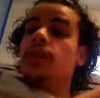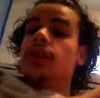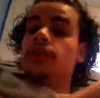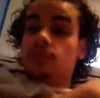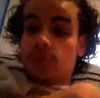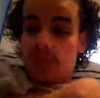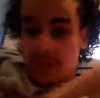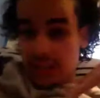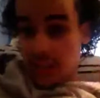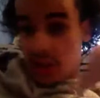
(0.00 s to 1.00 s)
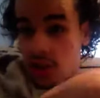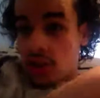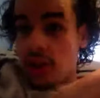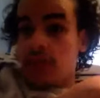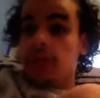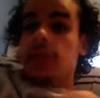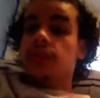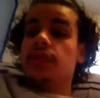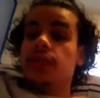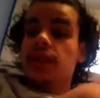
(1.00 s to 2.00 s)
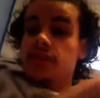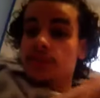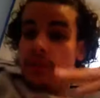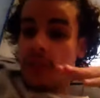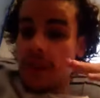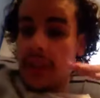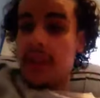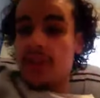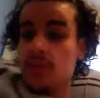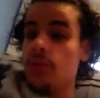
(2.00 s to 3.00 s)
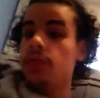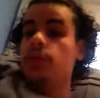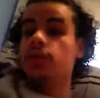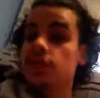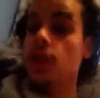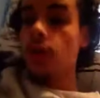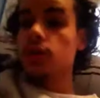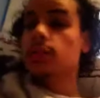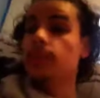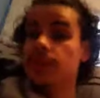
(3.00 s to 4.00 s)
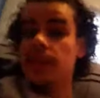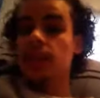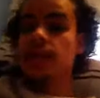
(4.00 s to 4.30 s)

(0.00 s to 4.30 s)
And through setting straight to rectification, you'll find the hidden stone, which is the ultimate medicine.